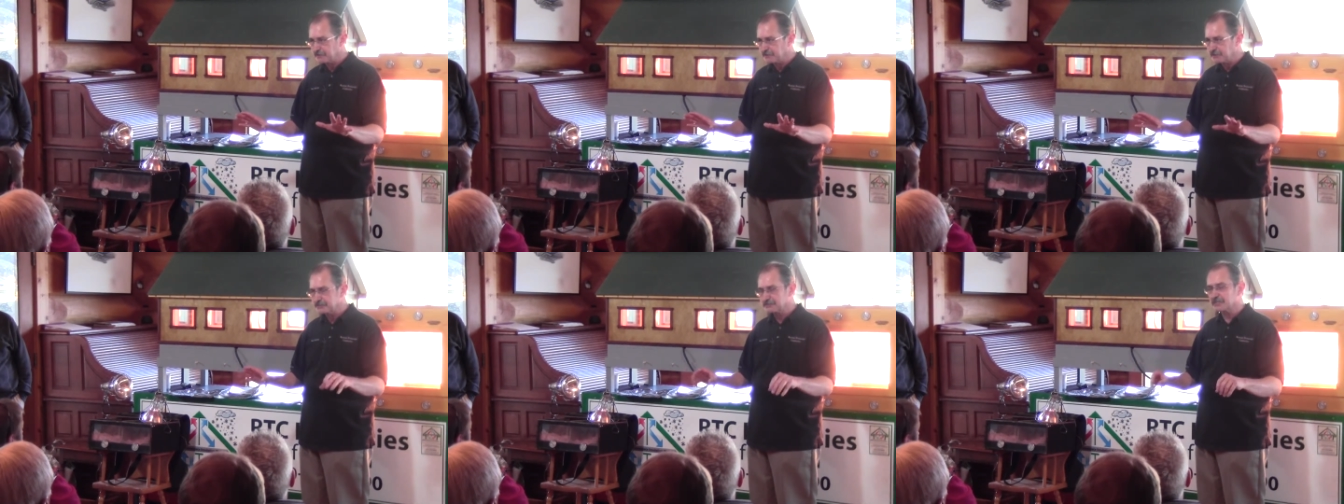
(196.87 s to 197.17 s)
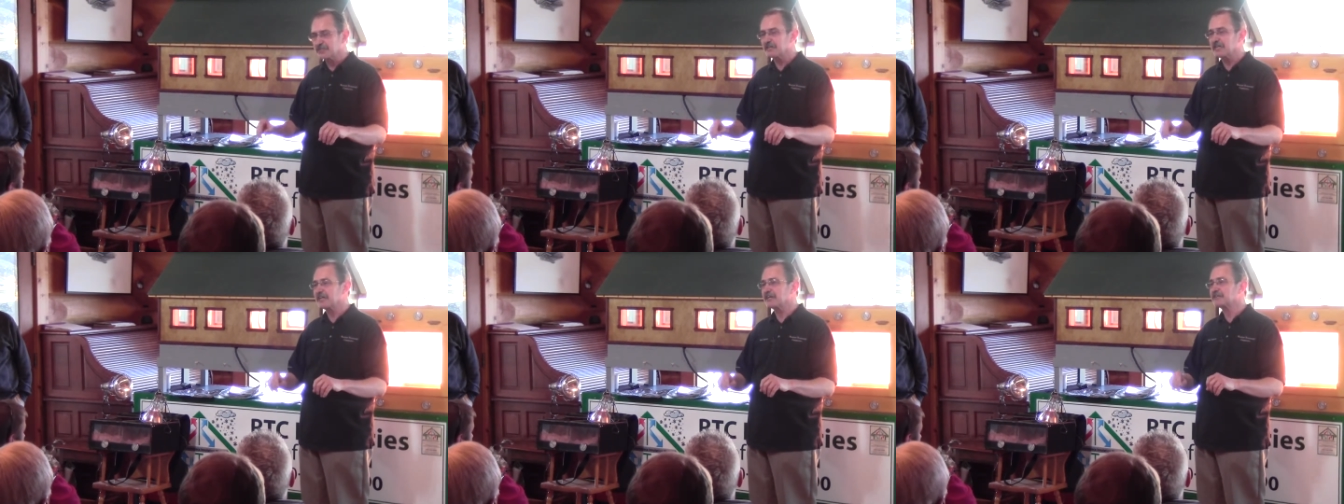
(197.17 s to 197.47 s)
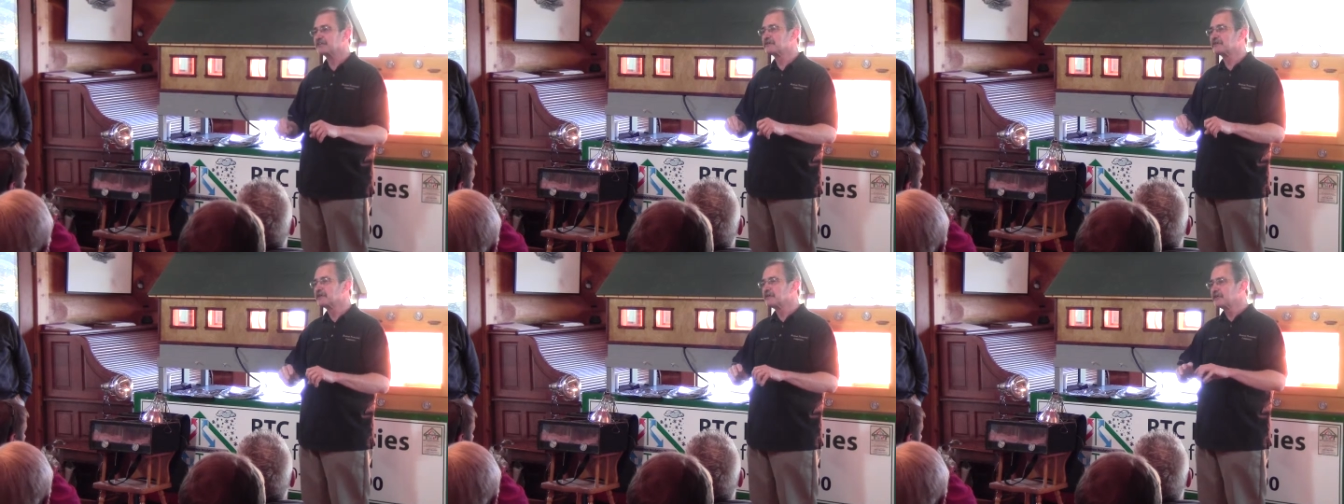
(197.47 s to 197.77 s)
It's not
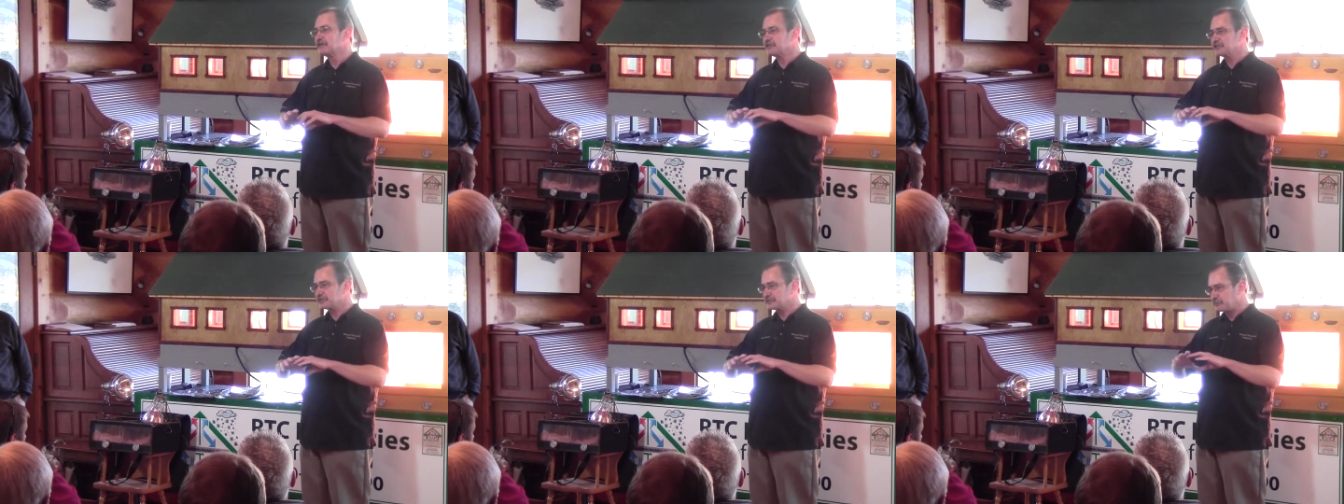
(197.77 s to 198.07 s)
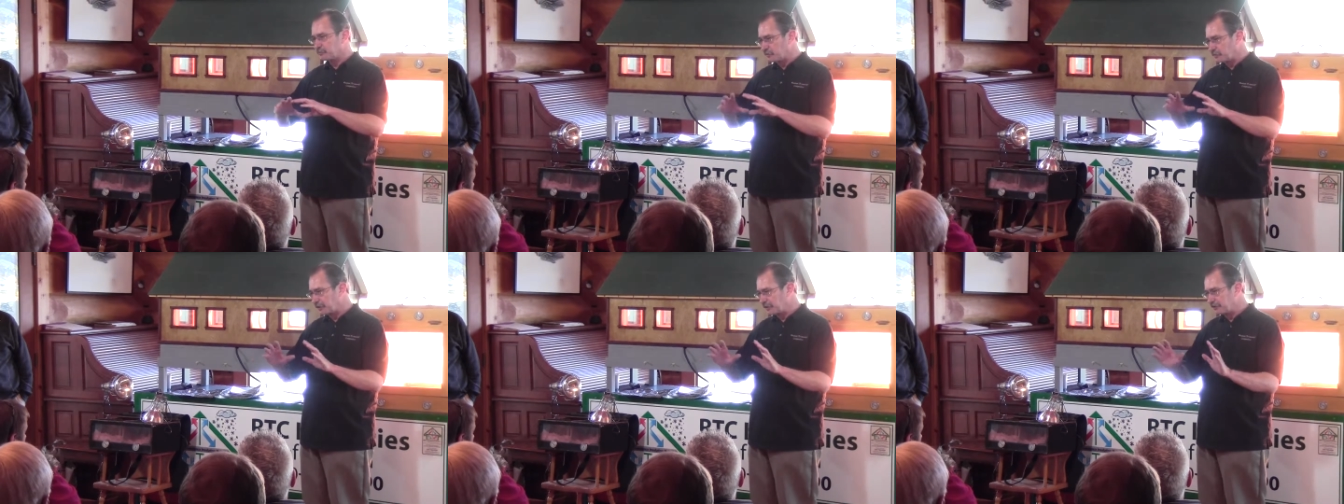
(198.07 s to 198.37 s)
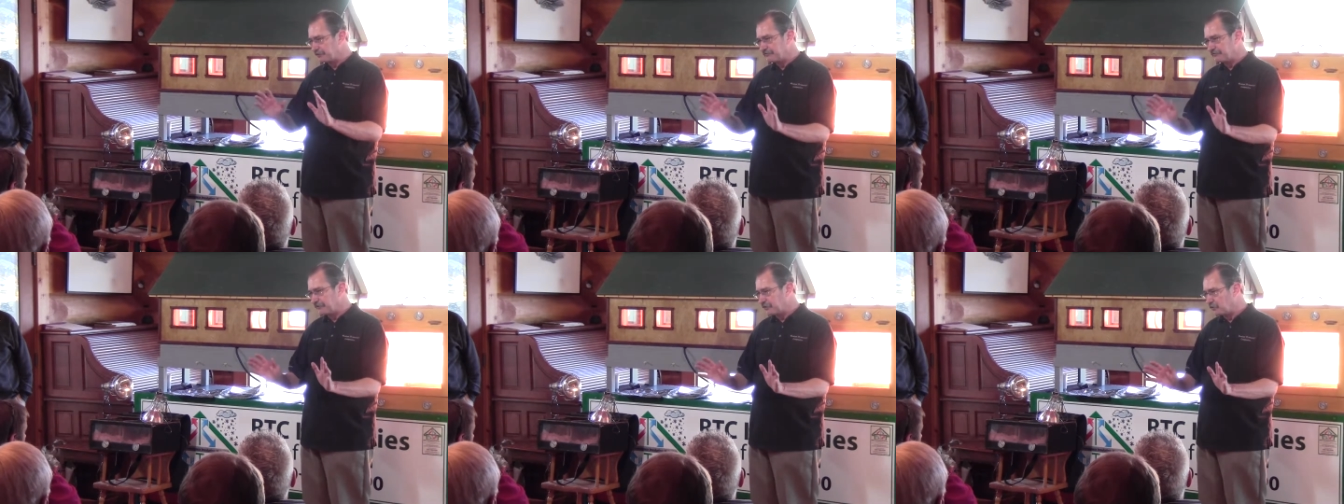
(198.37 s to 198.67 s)
like
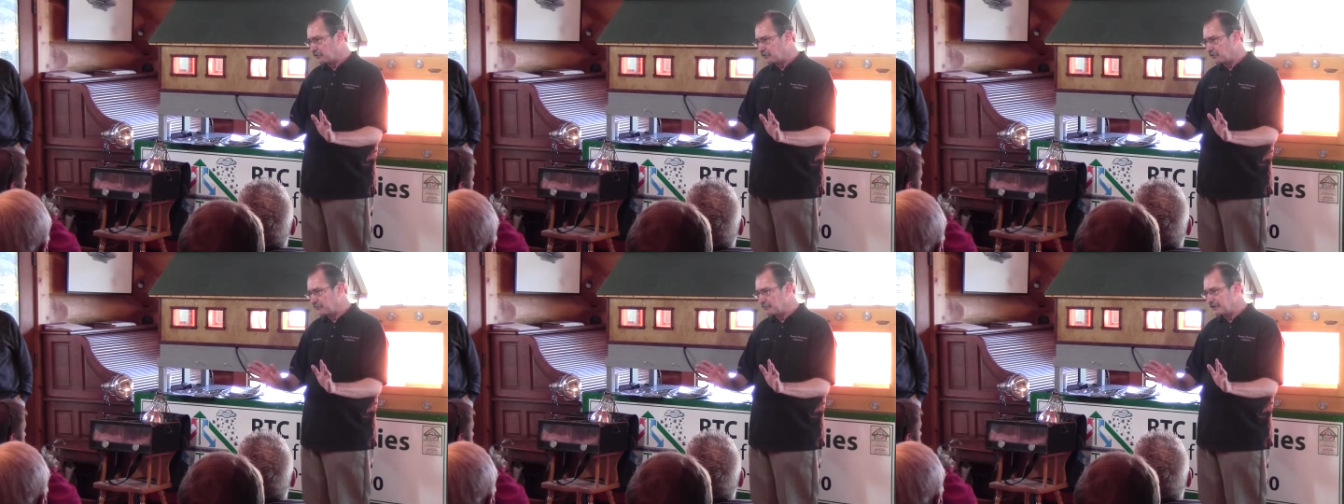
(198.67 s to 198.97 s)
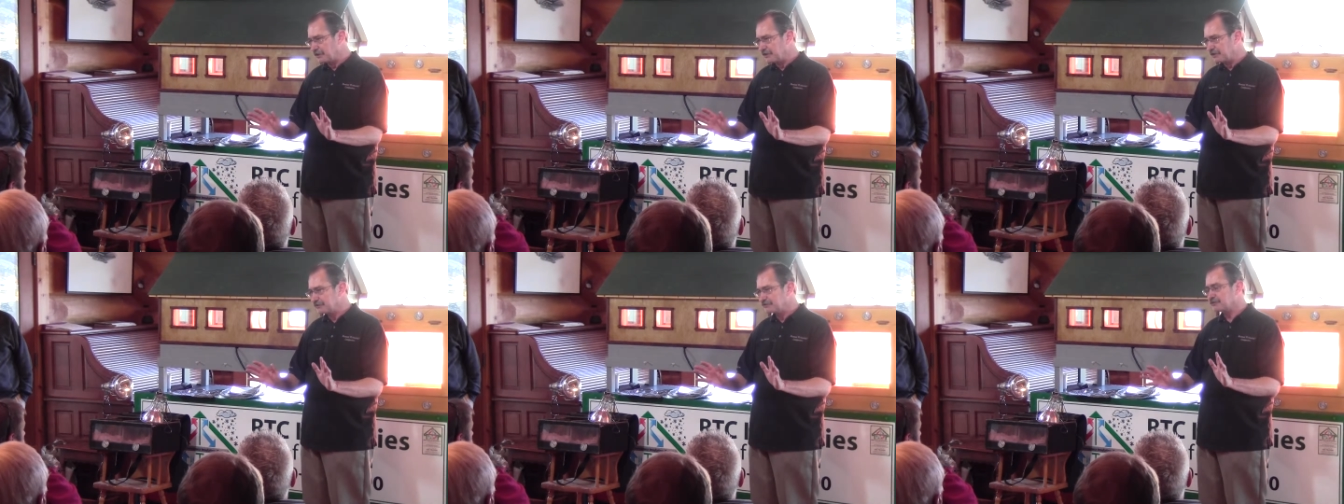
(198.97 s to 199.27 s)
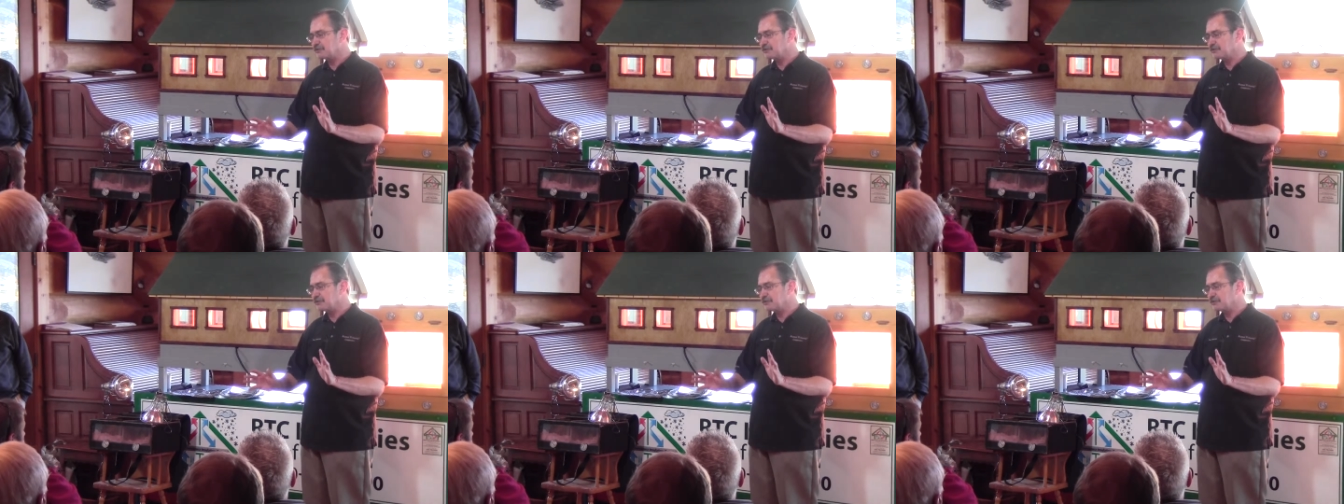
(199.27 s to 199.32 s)
spray foam, in,